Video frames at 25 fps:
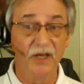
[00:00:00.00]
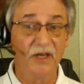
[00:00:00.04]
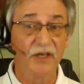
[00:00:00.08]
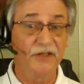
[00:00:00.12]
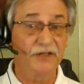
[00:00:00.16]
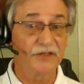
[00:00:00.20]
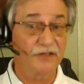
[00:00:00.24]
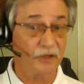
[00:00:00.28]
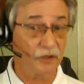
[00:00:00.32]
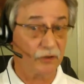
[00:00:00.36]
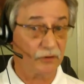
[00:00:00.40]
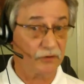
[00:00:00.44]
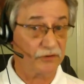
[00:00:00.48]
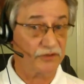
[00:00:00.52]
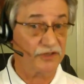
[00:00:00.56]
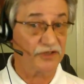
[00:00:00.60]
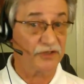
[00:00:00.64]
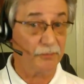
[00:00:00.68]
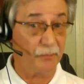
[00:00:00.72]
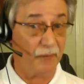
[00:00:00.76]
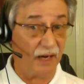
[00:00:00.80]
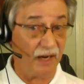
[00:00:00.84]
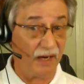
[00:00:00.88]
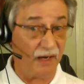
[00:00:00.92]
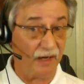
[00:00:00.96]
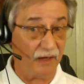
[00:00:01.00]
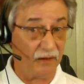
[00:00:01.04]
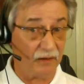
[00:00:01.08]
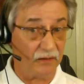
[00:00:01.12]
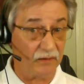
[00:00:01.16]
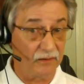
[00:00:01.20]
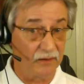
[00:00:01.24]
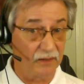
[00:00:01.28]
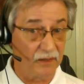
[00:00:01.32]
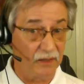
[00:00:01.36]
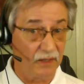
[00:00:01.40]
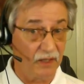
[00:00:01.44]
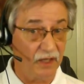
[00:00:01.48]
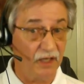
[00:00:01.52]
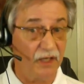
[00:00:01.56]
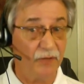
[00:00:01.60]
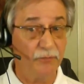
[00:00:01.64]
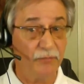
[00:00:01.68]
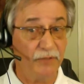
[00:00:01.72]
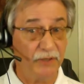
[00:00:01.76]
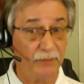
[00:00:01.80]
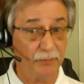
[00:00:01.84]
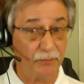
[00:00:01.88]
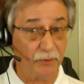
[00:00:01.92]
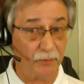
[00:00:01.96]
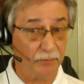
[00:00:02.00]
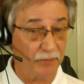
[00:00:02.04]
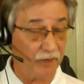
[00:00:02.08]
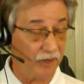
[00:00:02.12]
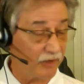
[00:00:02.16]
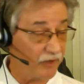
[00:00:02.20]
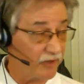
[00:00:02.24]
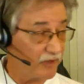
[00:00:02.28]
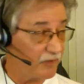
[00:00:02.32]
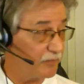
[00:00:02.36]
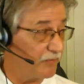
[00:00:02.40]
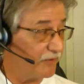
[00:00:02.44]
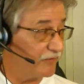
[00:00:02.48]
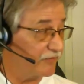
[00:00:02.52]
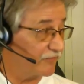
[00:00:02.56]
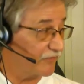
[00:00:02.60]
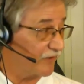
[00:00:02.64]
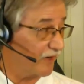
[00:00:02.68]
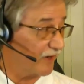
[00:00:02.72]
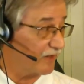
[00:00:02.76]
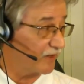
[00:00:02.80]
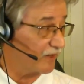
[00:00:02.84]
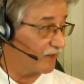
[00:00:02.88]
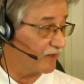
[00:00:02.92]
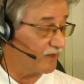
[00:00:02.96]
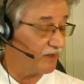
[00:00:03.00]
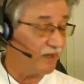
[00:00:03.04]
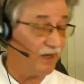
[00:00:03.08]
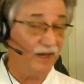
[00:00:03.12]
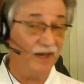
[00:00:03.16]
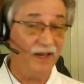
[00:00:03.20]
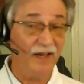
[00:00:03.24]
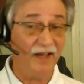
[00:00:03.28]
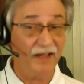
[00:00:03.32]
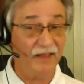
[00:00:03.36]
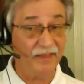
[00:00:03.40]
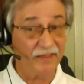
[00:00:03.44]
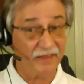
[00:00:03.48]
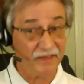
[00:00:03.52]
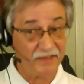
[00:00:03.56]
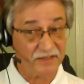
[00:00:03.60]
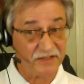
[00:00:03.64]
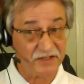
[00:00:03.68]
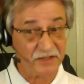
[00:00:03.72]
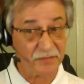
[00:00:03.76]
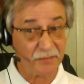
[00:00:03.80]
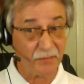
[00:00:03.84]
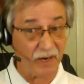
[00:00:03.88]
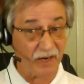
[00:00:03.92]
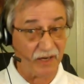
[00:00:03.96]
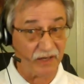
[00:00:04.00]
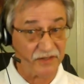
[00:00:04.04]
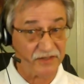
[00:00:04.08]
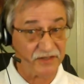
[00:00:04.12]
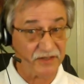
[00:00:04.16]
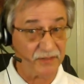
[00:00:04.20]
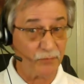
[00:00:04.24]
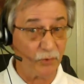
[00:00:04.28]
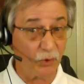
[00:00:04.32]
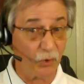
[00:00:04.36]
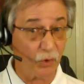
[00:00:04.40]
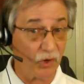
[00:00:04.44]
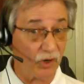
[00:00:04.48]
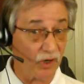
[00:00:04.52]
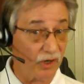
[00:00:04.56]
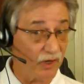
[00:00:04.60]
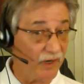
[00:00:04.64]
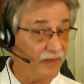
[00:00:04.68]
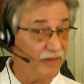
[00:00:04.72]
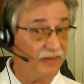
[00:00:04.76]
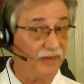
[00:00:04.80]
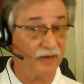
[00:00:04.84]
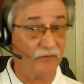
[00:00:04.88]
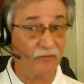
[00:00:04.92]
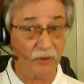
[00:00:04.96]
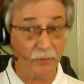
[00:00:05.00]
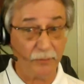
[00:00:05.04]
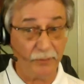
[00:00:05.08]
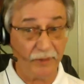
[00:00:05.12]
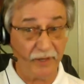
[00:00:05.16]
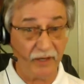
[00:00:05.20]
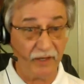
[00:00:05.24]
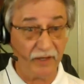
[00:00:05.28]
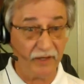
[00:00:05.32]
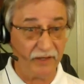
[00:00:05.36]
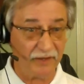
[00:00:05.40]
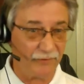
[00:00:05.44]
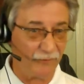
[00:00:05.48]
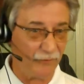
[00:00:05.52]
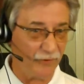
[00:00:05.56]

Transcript: So smile and be prepared to be friendly, and then smile some more, and then repeat it.